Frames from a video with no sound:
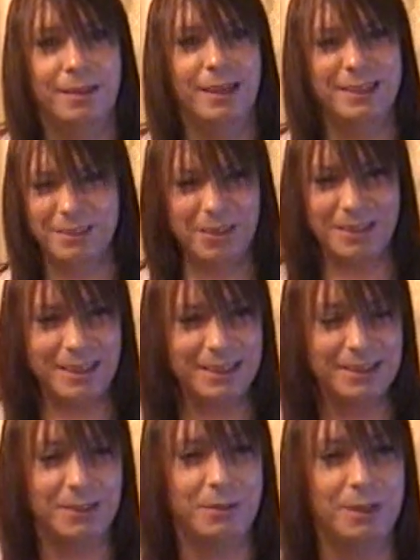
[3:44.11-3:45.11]
It's not a
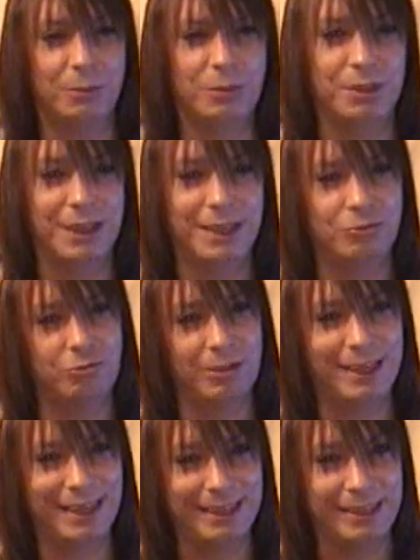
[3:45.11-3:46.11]
nice sounding word,
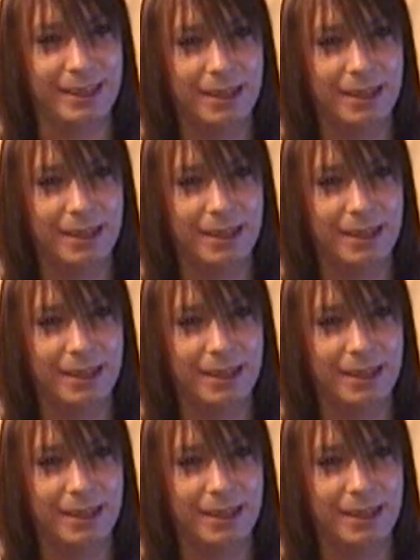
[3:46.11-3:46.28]
androgyne.